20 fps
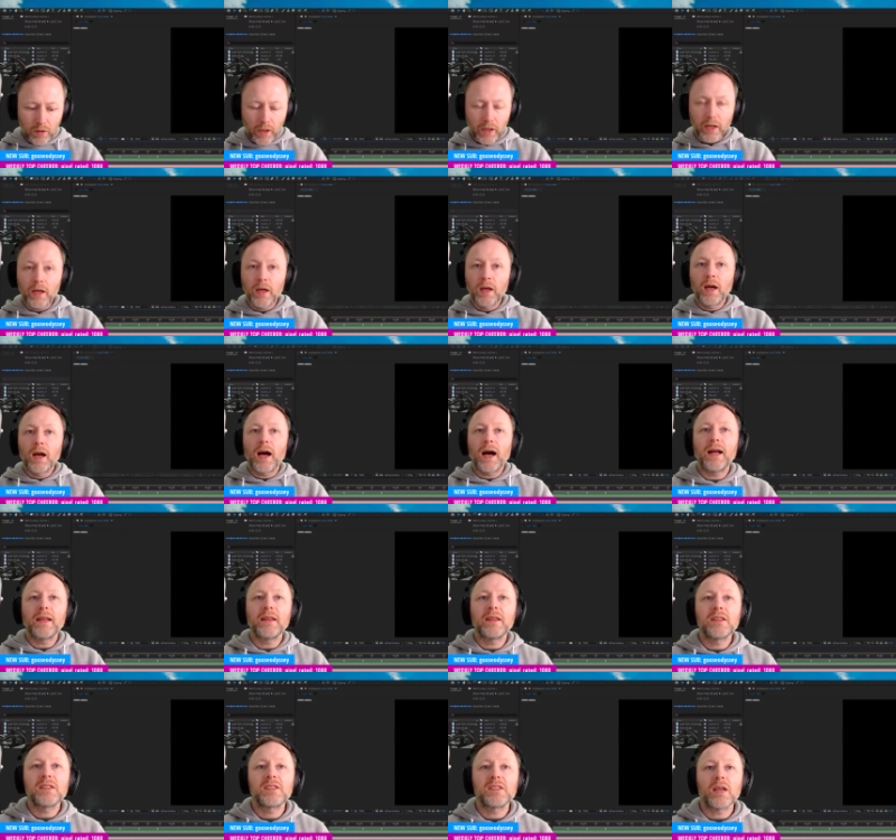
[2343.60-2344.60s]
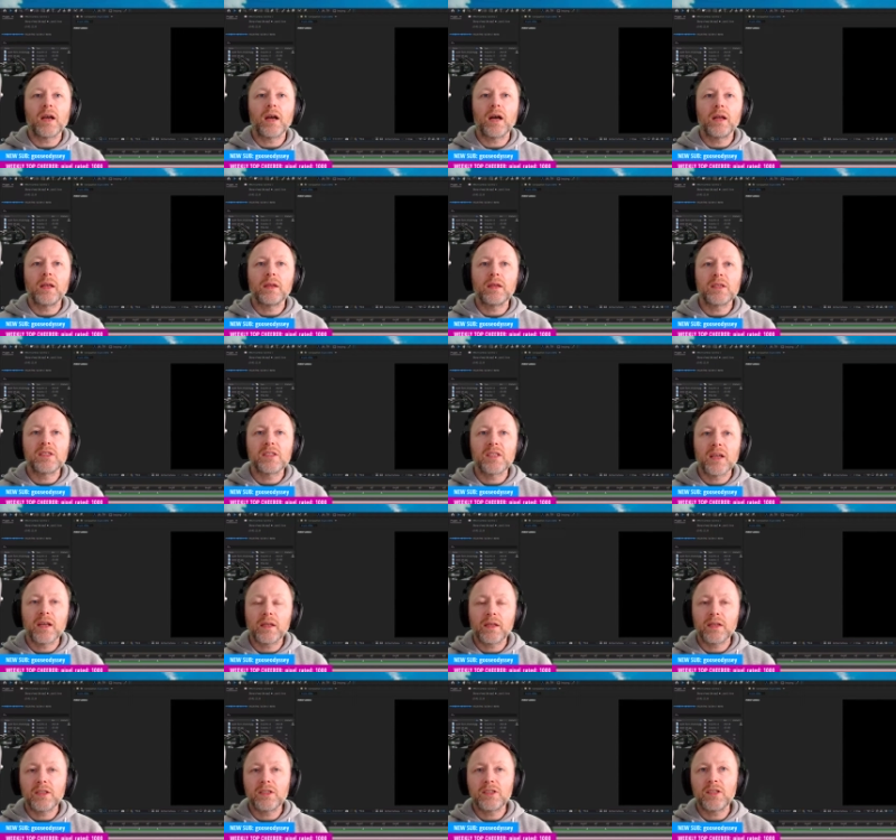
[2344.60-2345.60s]
Right, Andy
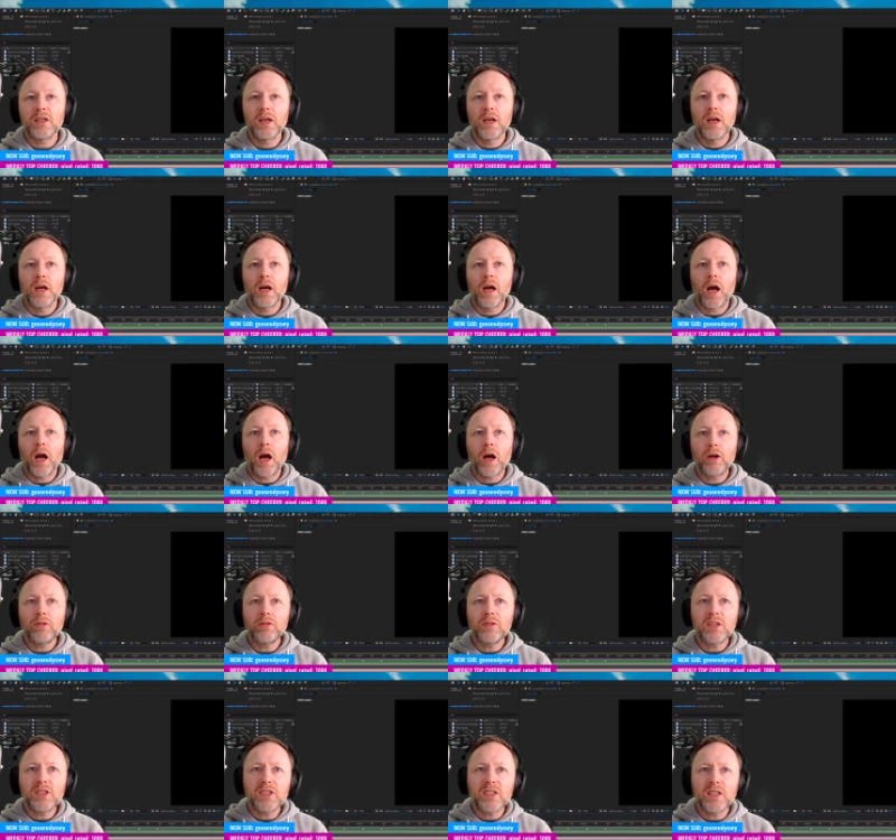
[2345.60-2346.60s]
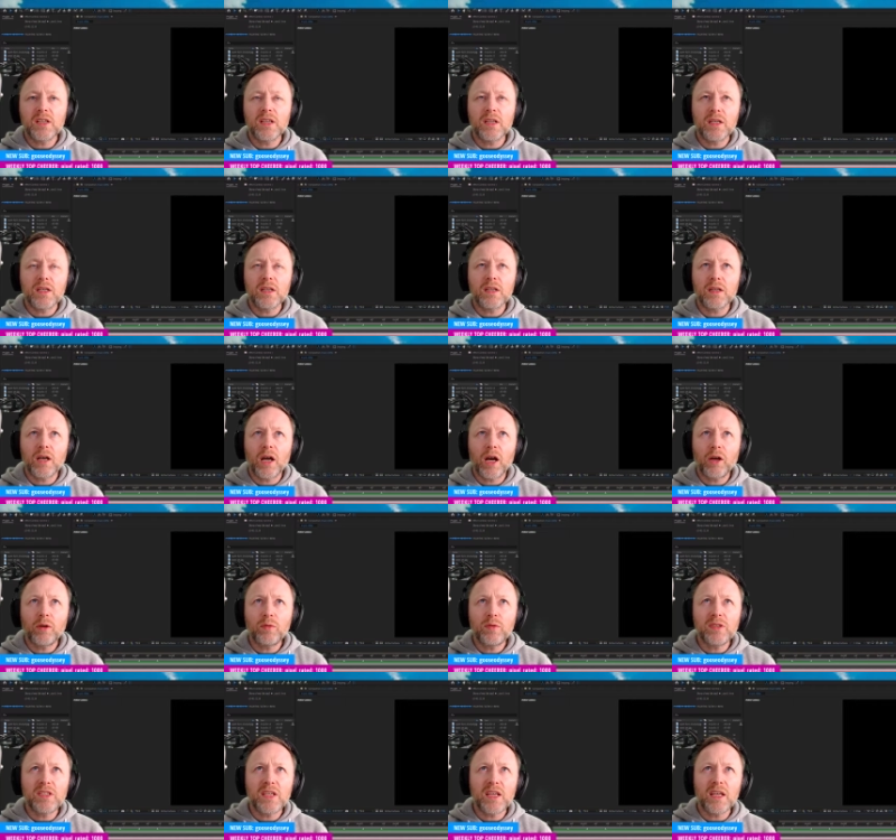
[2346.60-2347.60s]
Serkis. How
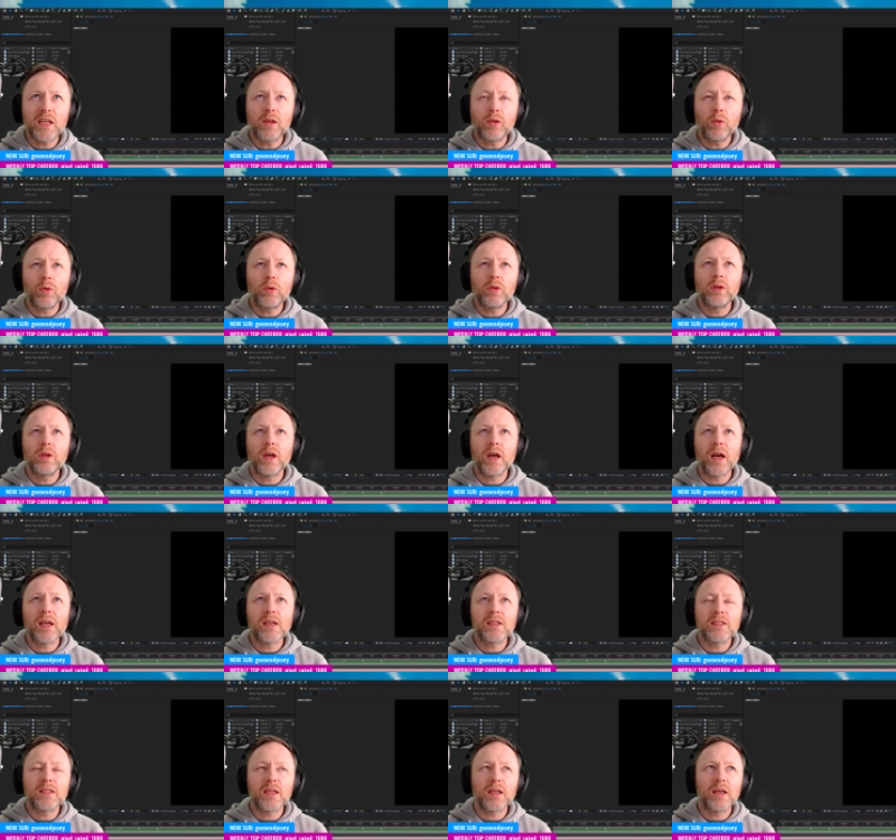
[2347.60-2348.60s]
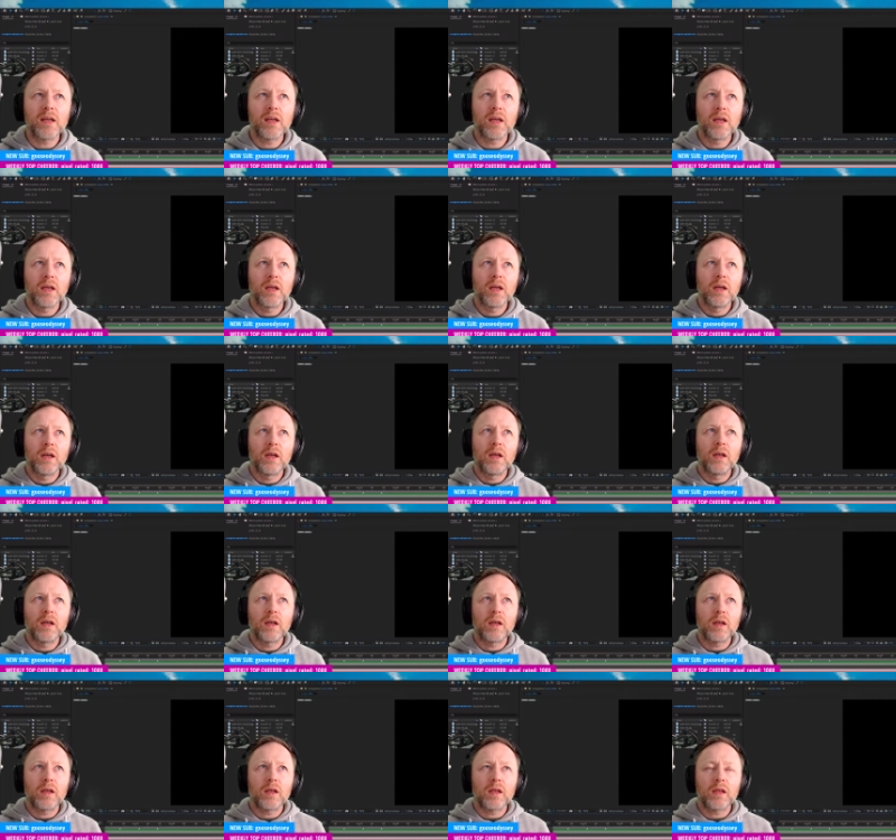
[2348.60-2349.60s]
is he known as the
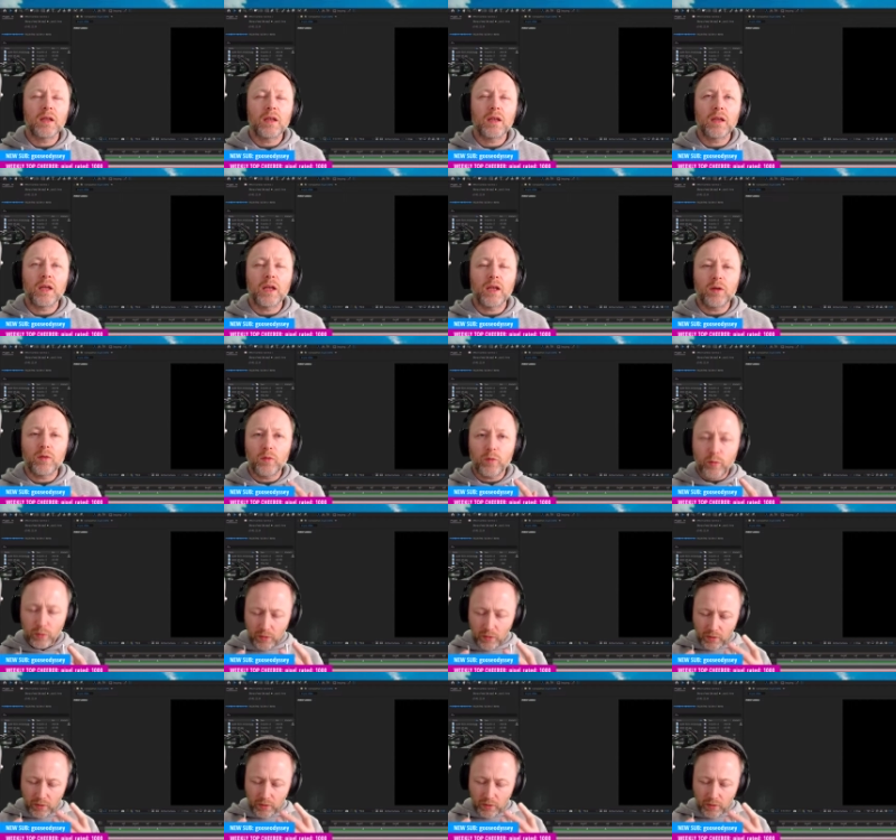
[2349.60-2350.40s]
like